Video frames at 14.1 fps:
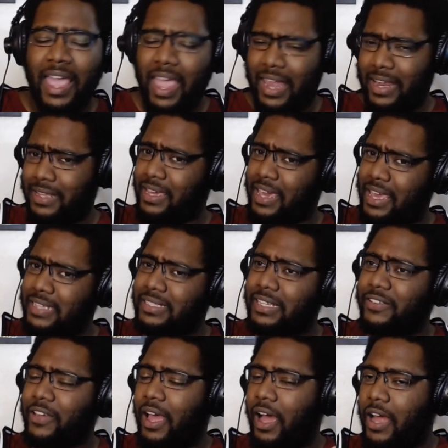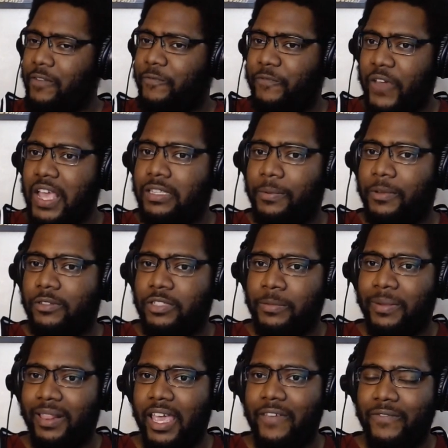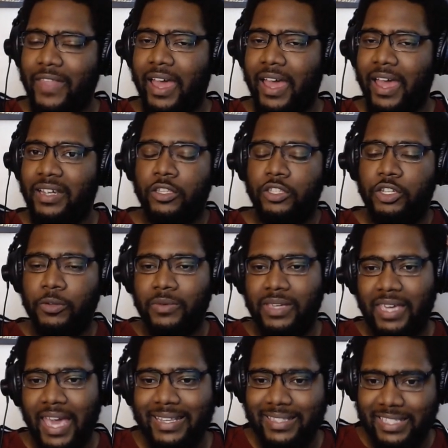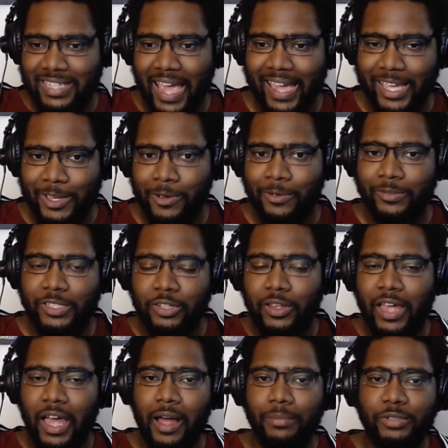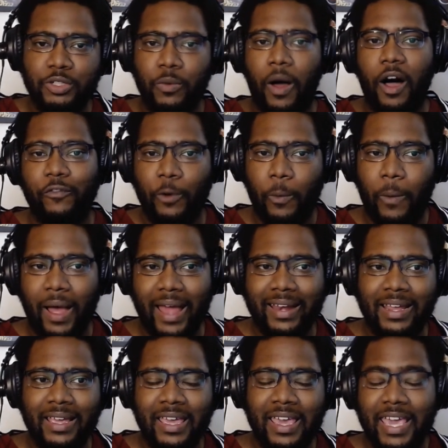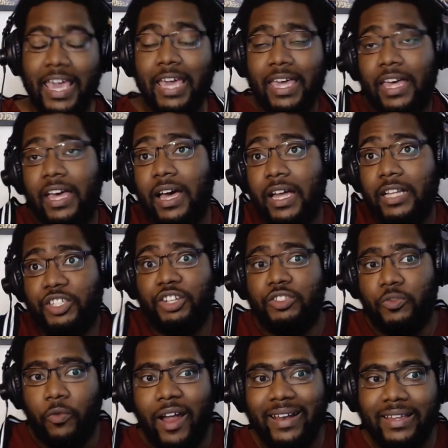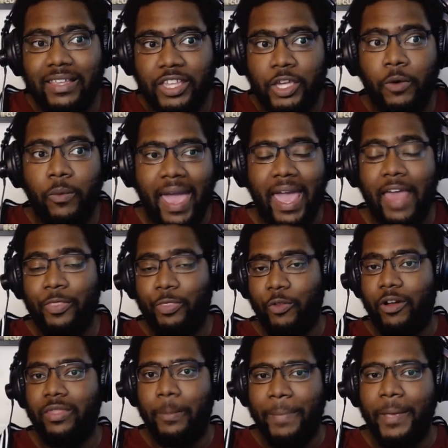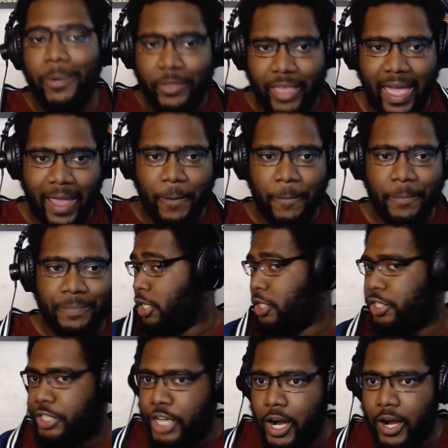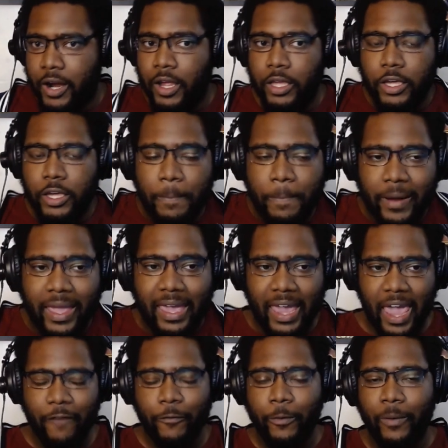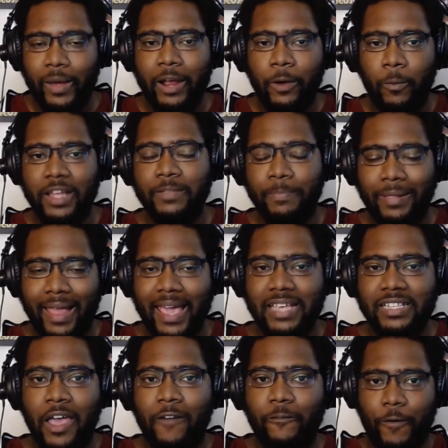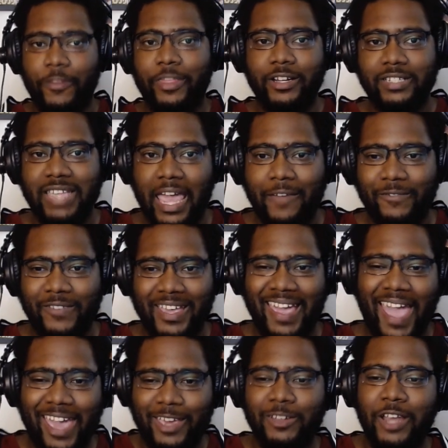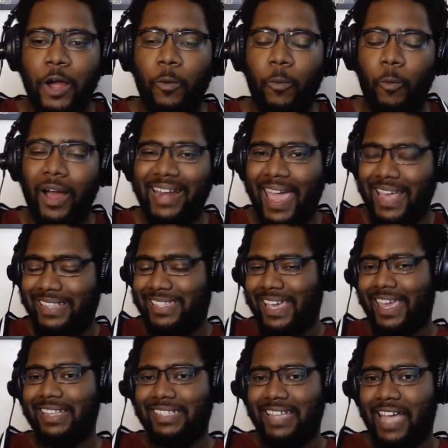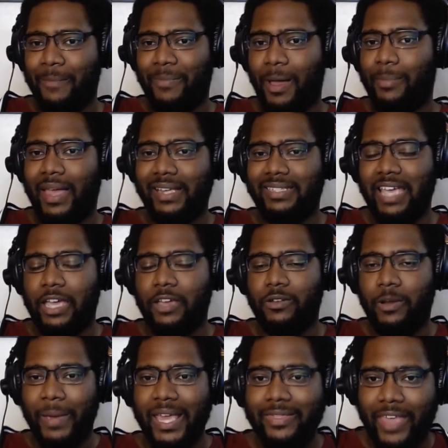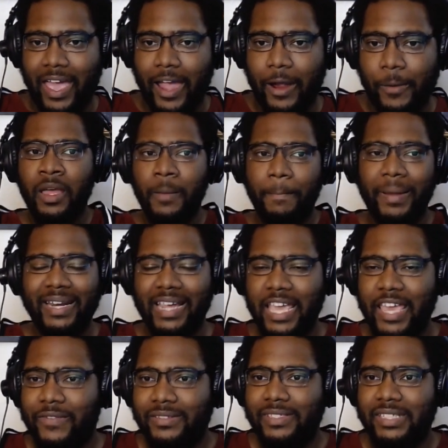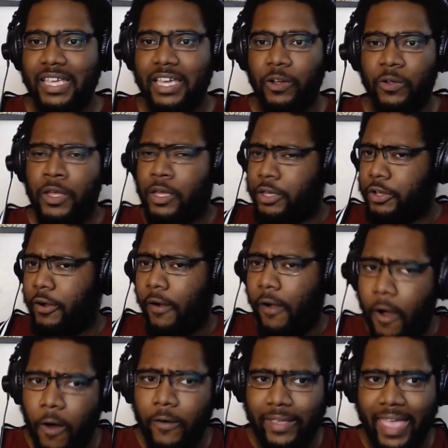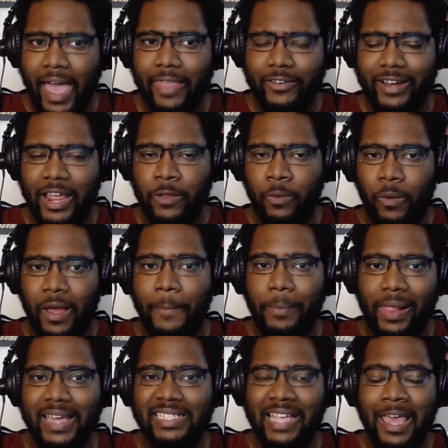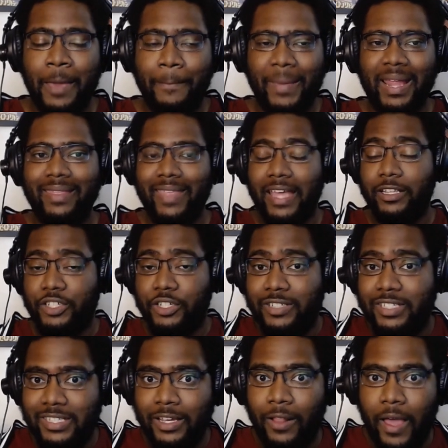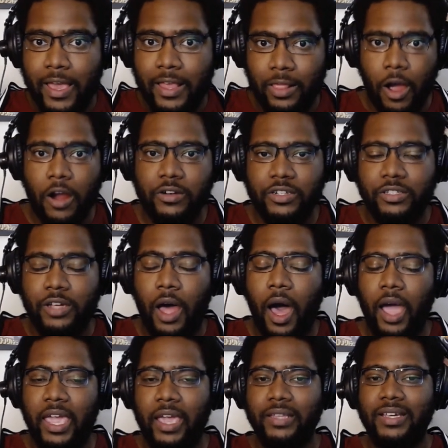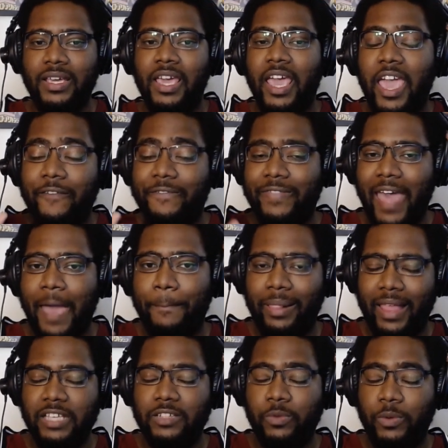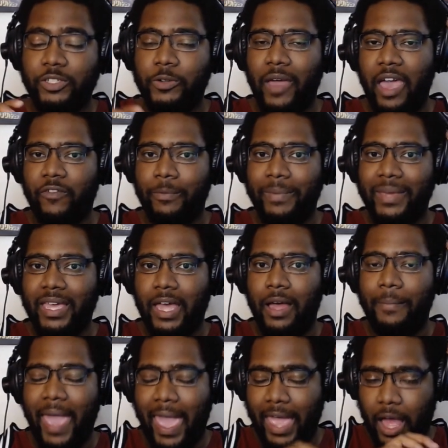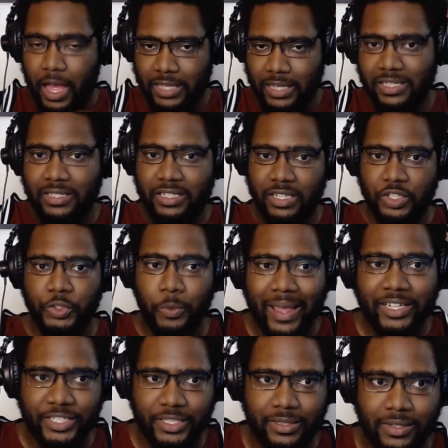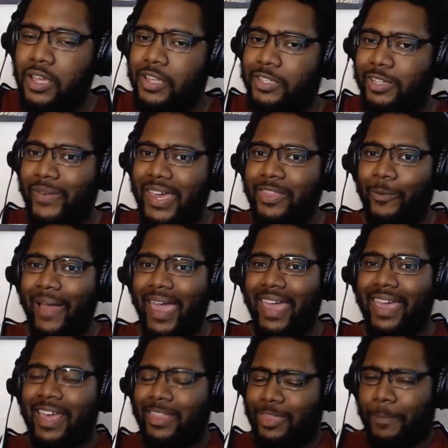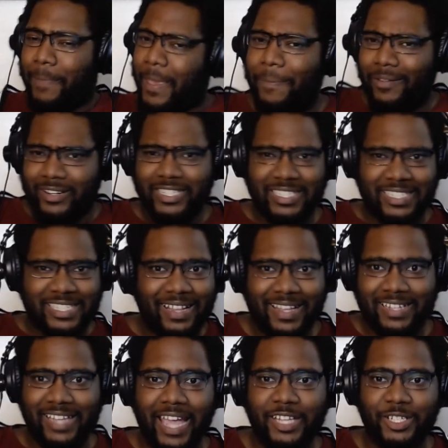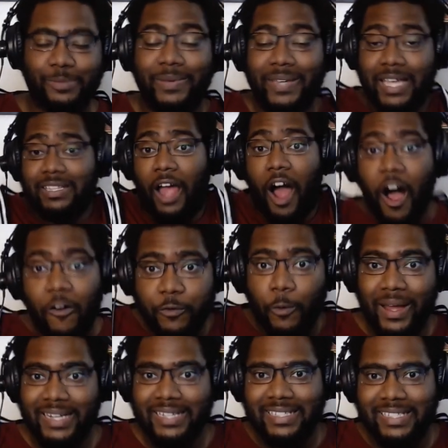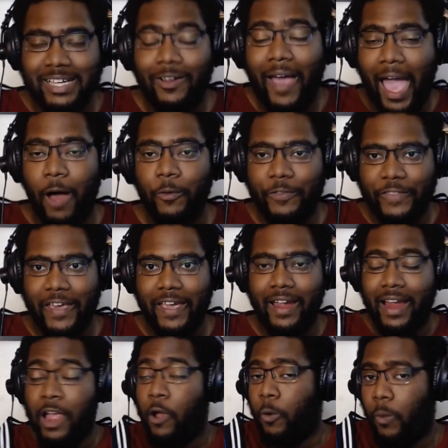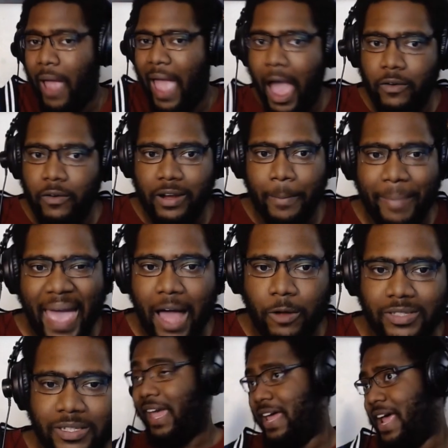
And it isn't unfeasible to believe that to get Deku to come to All For One, he could just threaten UA and threaten the people there. Sure, you're bringing everyone in one place for their safety, and you don't want a ticking time bomb like Deku to be there. But even still, you're all gathered in one place, meaning that you're still a larger target if that place were to ever become a hostage situation. So either way, the people are still in danger because All For One is still out there, out and about.